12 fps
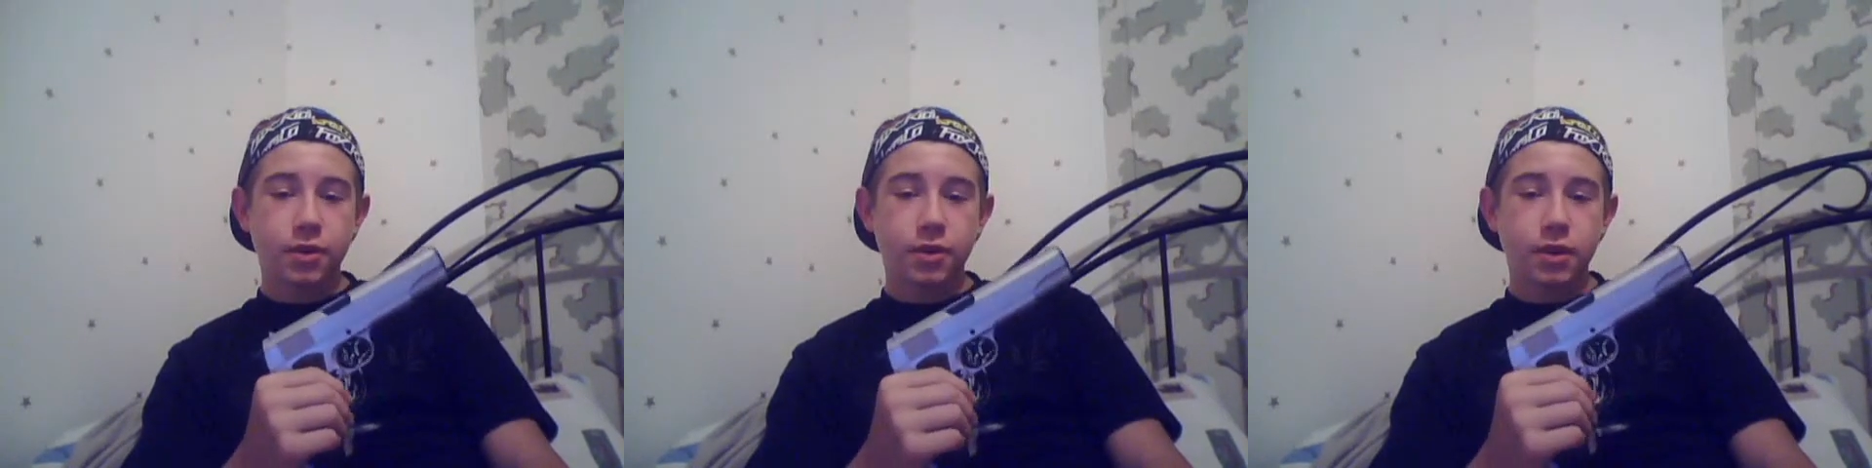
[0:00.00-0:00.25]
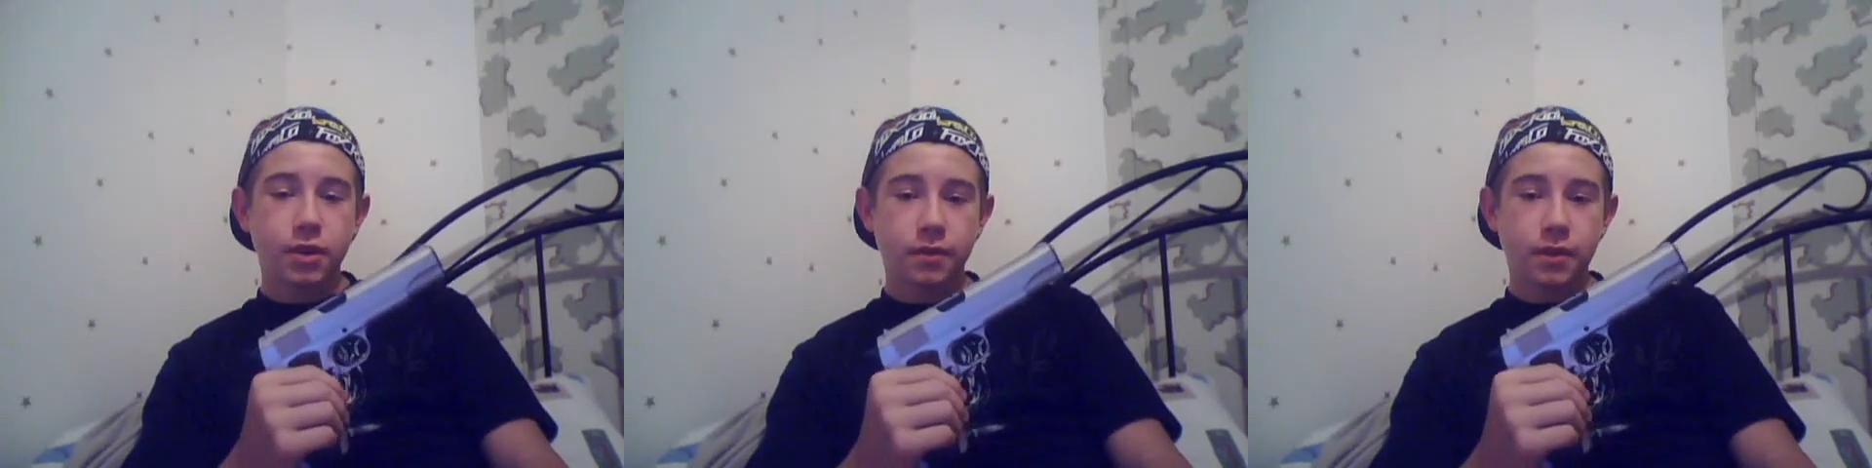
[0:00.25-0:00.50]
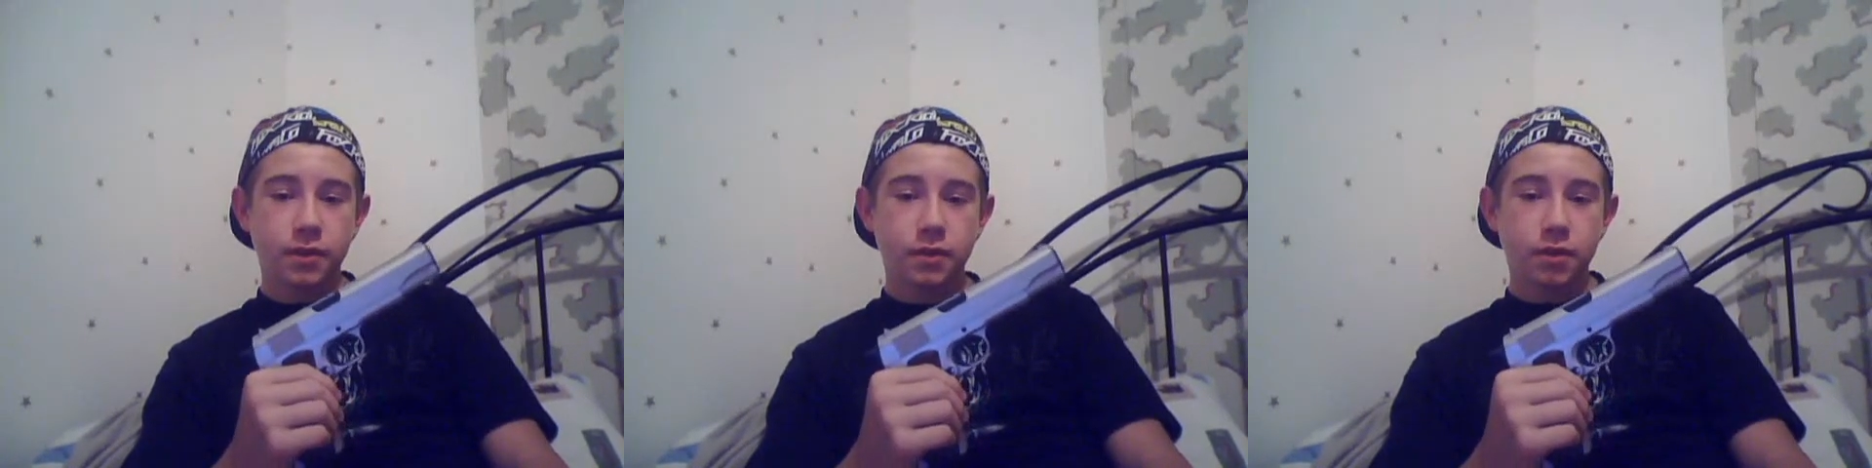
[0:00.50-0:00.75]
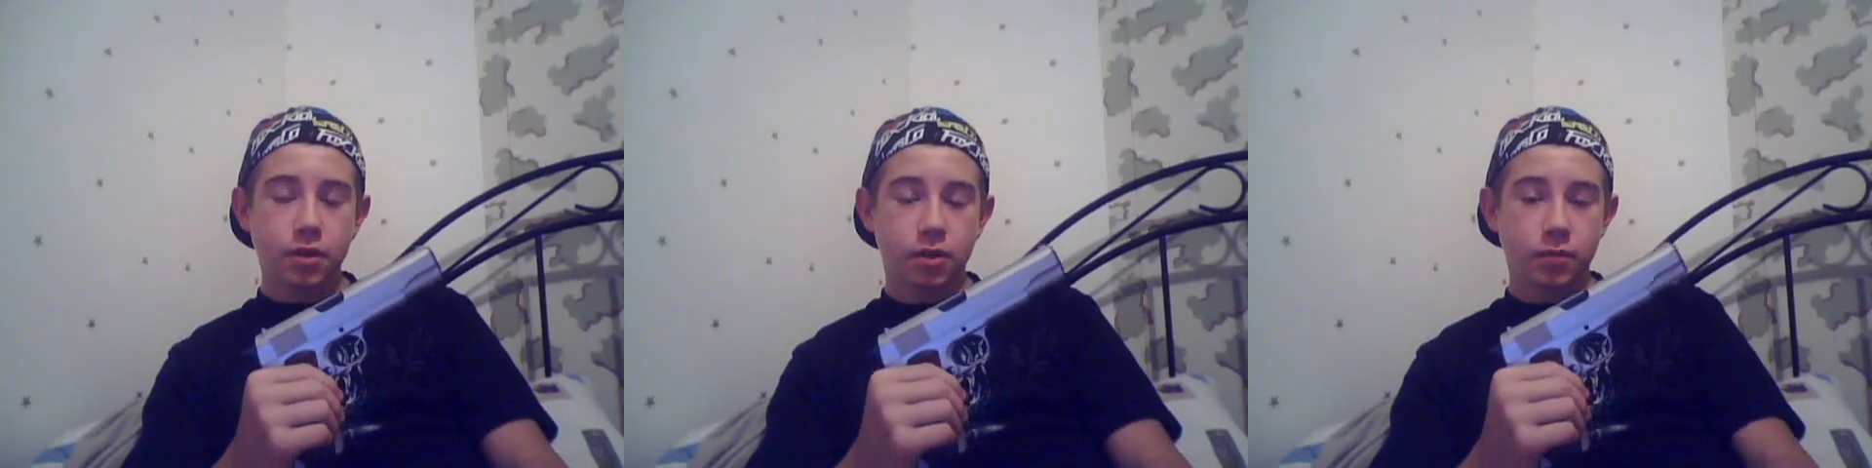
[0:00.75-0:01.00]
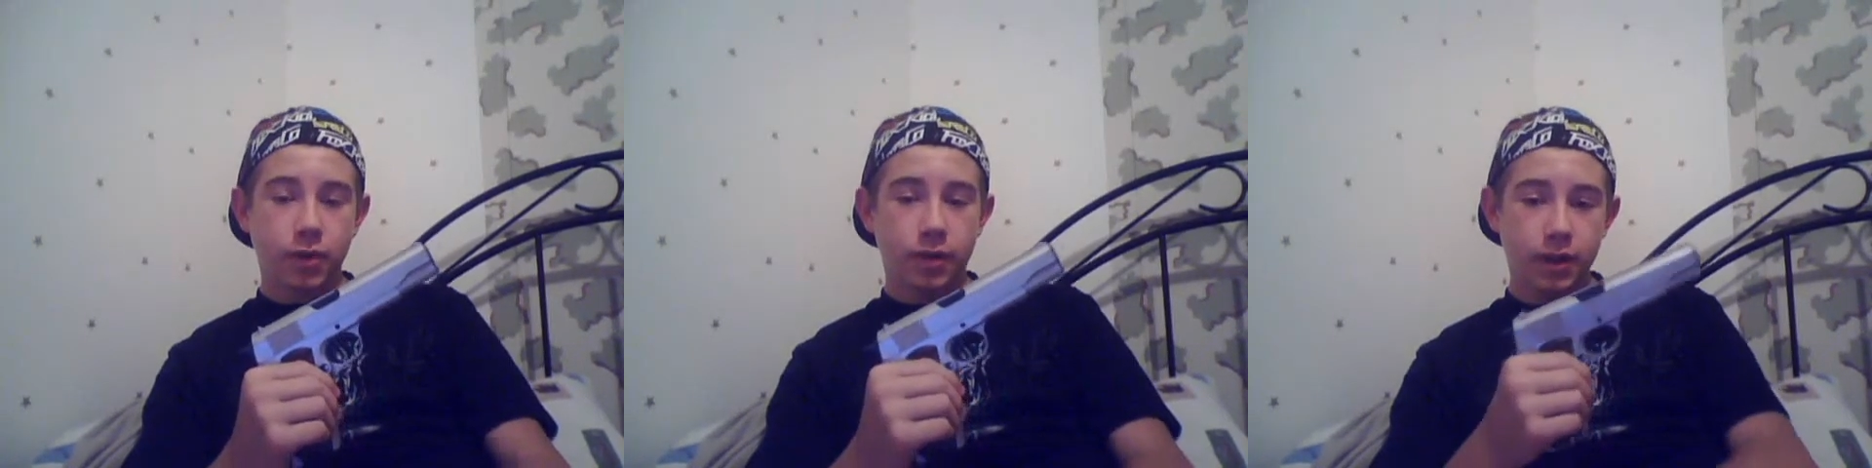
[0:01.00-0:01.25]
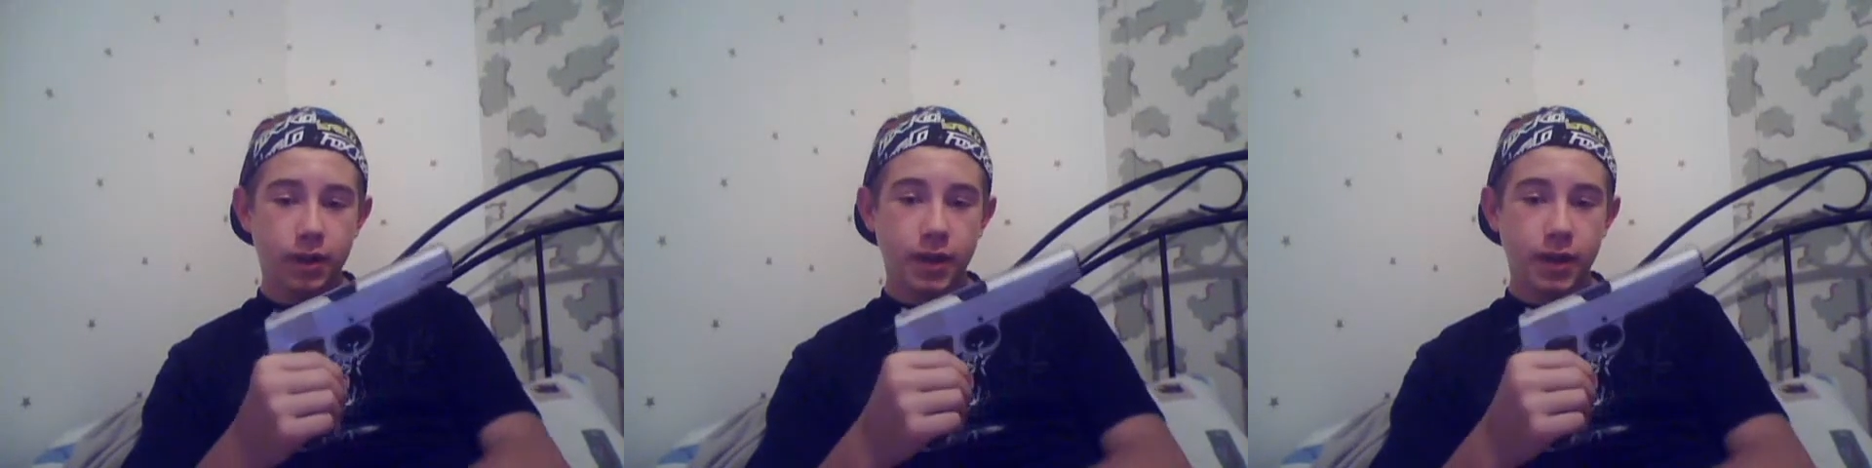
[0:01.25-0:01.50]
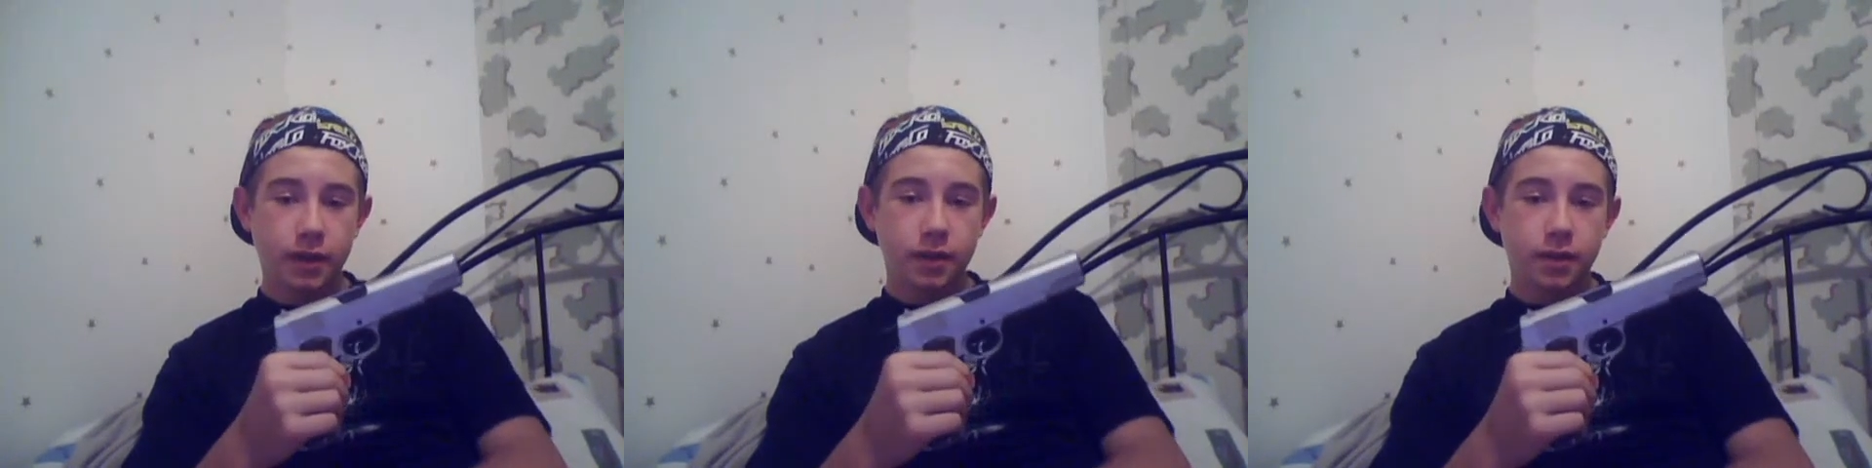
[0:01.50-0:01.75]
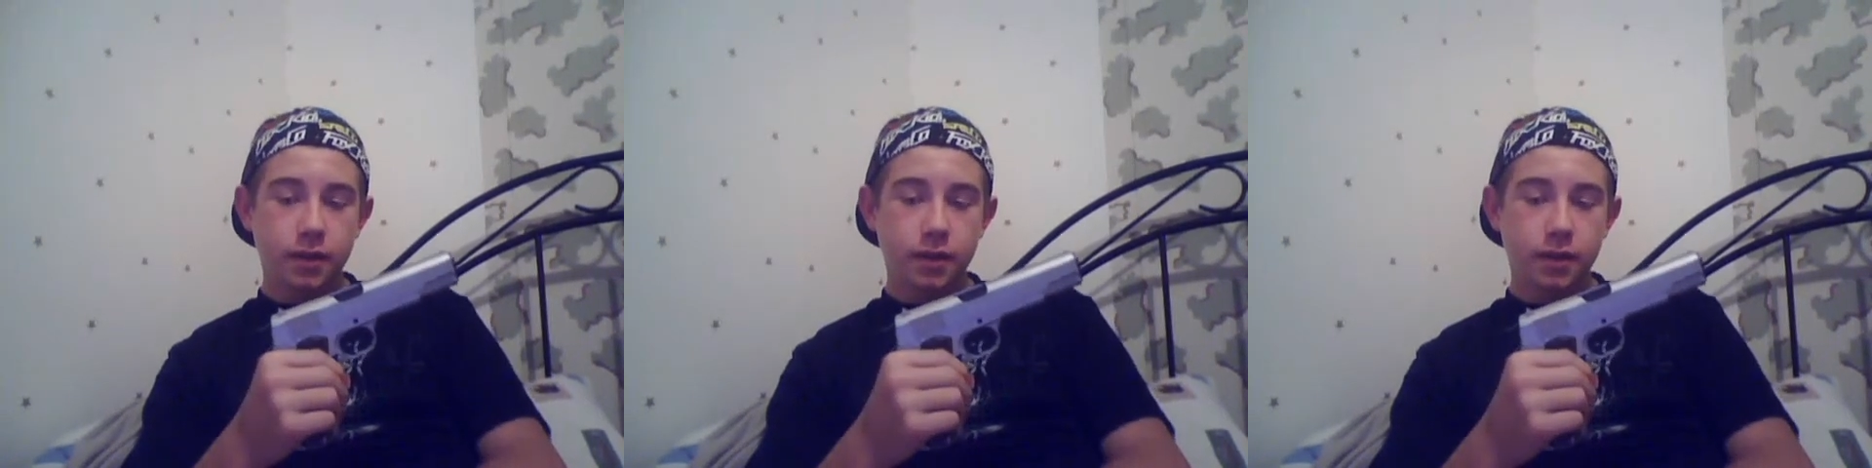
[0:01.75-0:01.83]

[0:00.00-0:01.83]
version of it on my right leg.